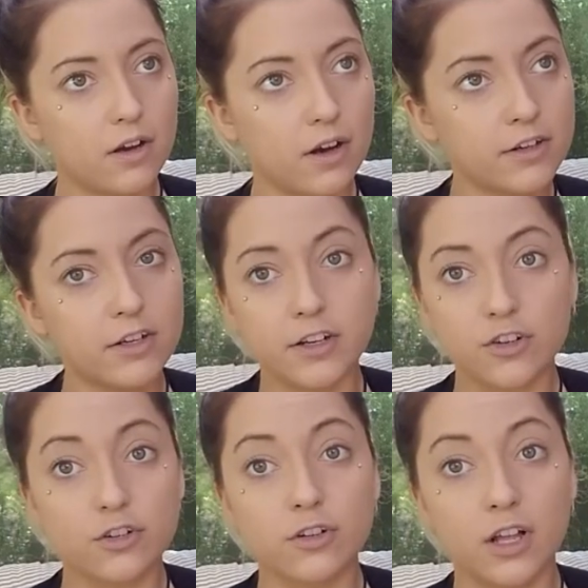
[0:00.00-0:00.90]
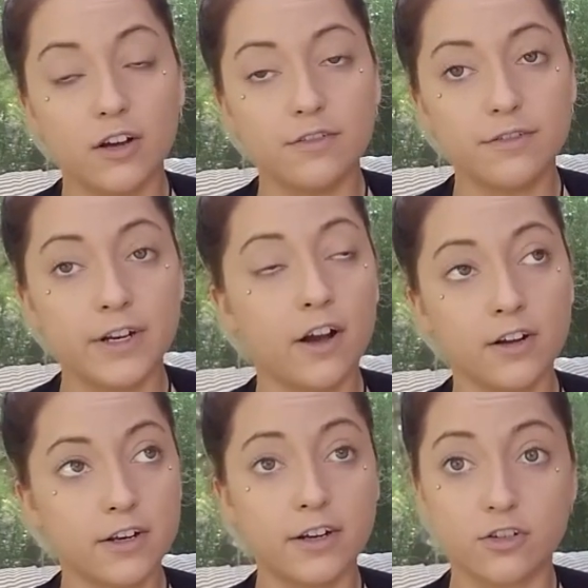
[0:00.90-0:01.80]
Unconditional love and
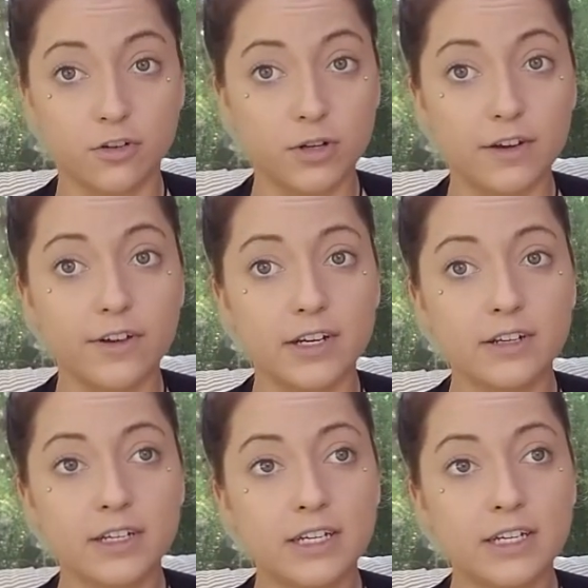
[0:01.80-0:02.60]
unconditional giving